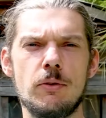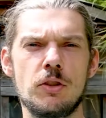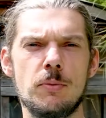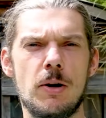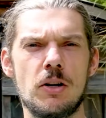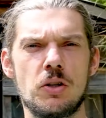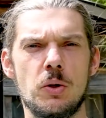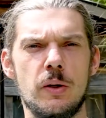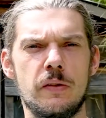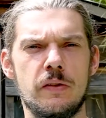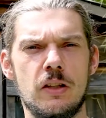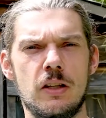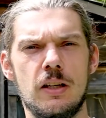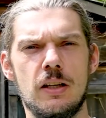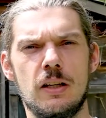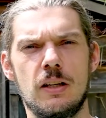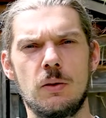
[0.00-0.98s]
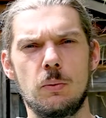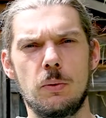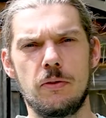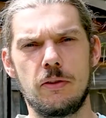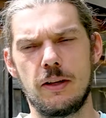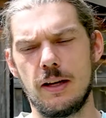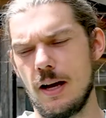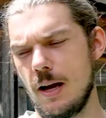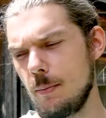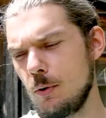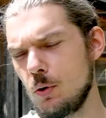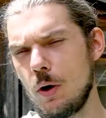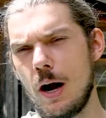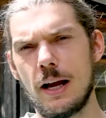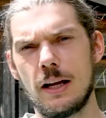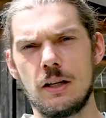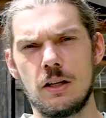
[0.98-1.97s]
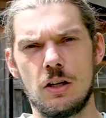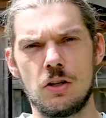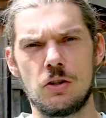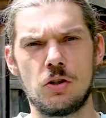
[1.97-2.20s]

especially with the crack in it.